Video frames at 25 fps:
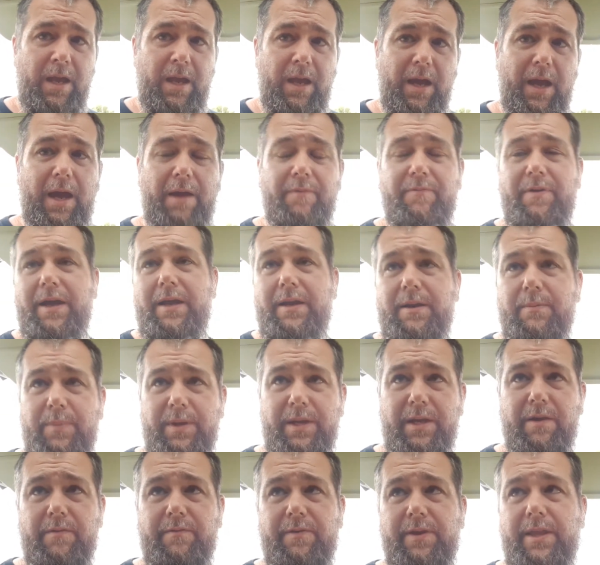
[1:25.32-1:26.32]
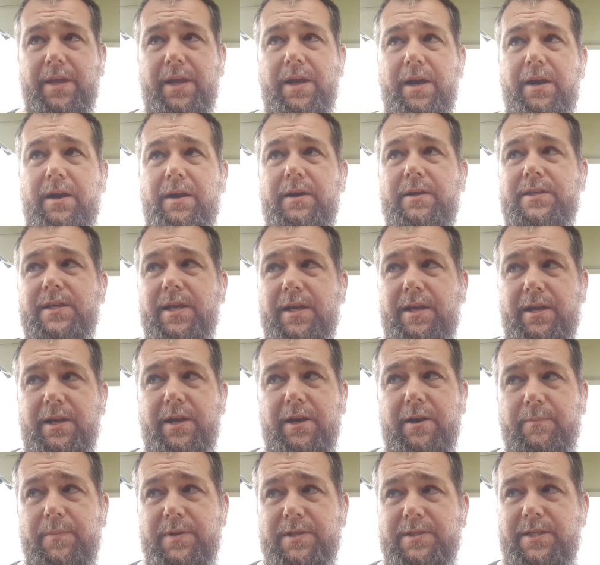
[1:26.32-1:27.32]
I've had to be over there taking
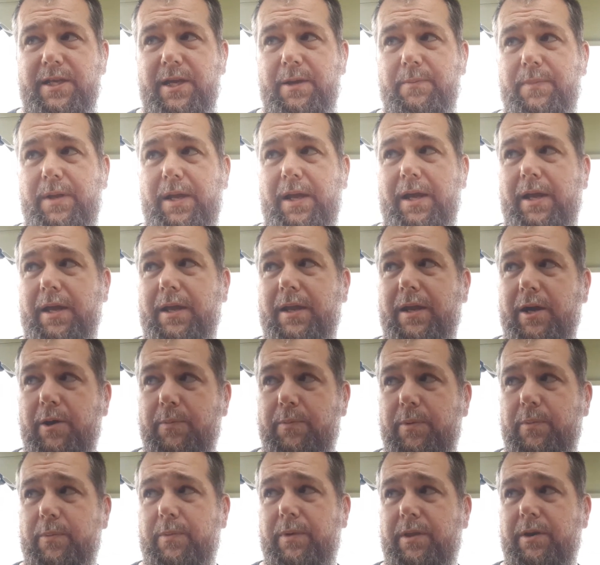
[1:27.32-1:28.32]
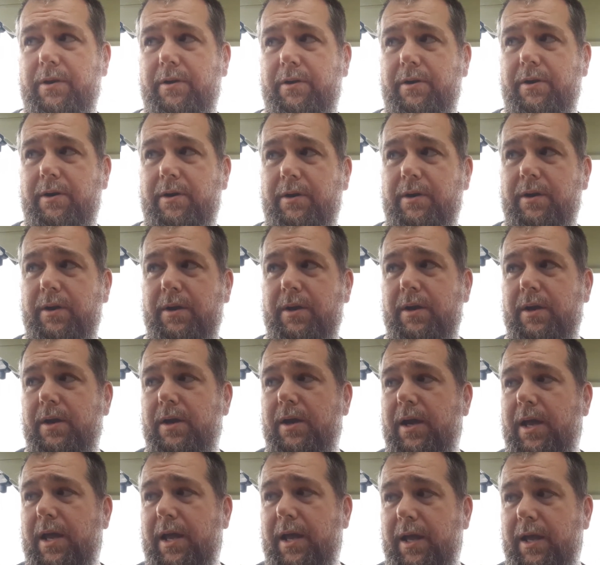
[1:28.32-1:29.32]
care of my stepdad, helping with her,
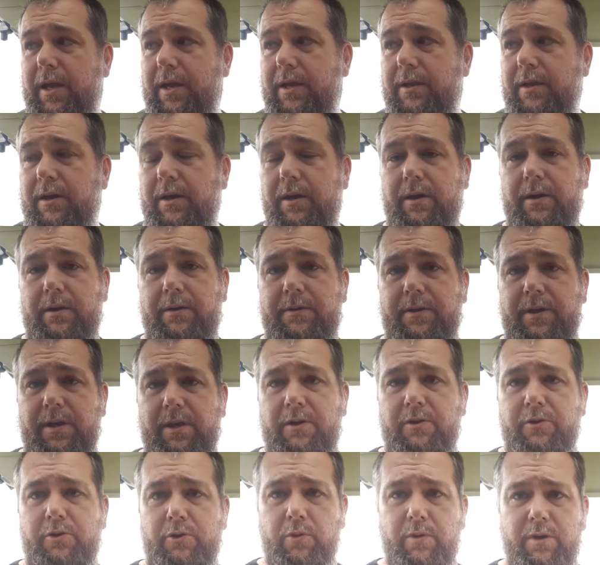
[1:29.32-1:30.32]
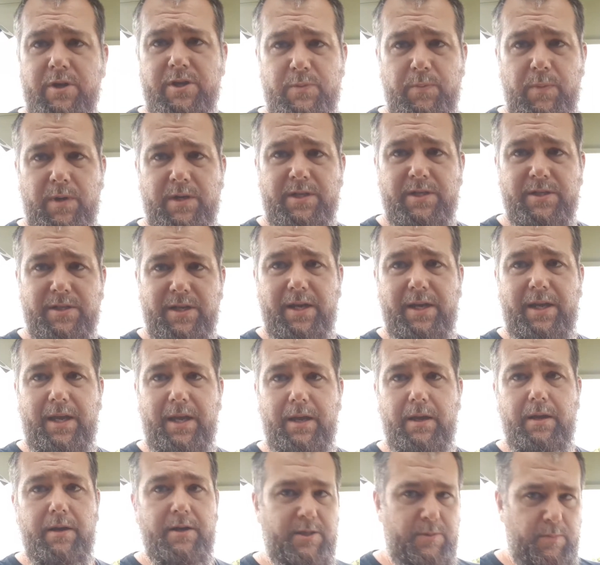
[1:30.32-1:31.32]
and doing as much as I
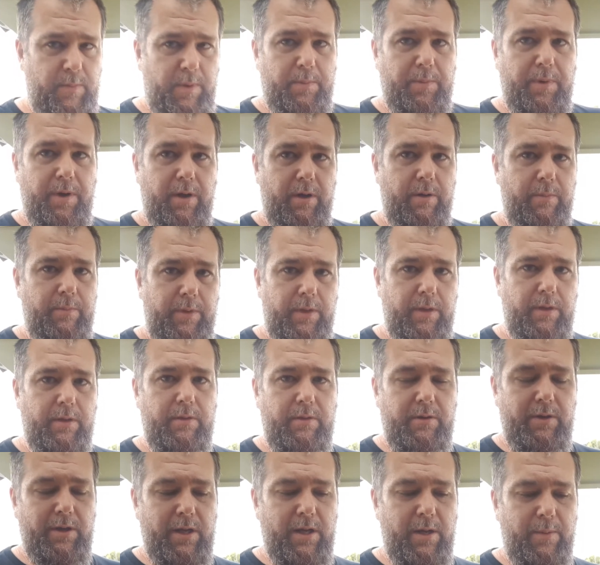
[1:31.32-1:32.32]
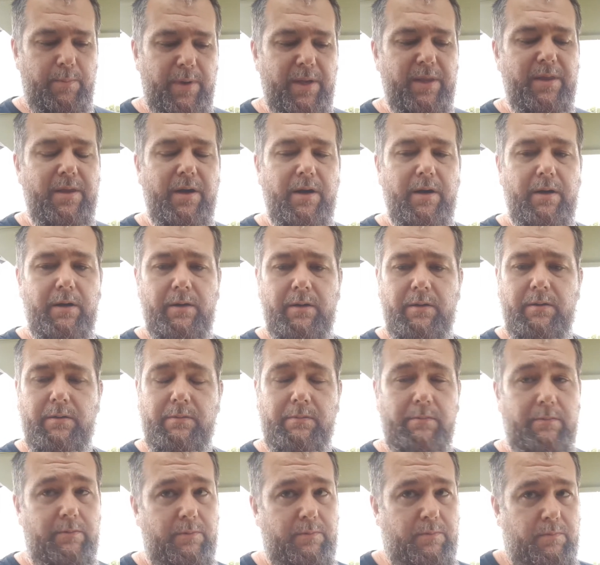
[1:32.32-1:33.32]
can. It's my mom, you got to be there
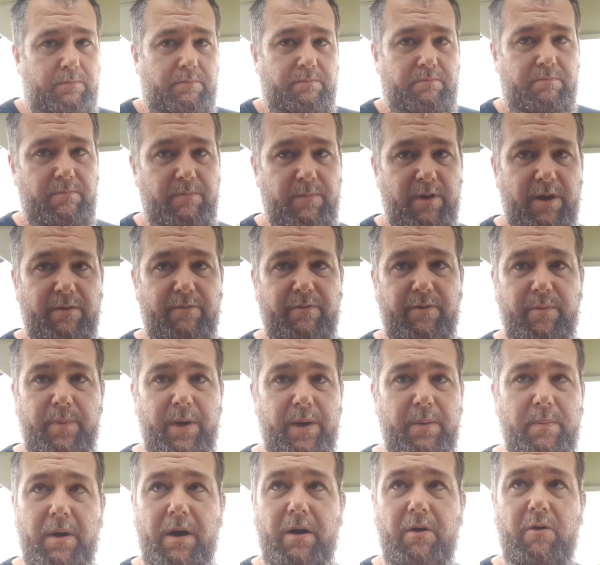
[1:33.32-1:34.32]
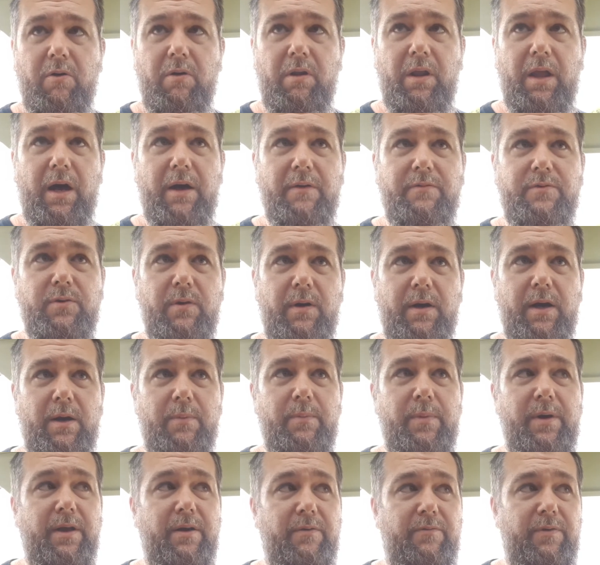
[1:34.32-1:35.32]
for me my whole life, so I got to
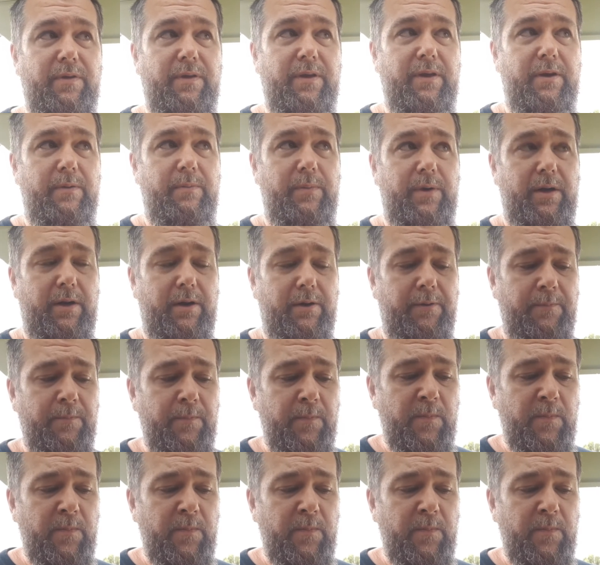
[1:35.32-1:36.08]
be there for them,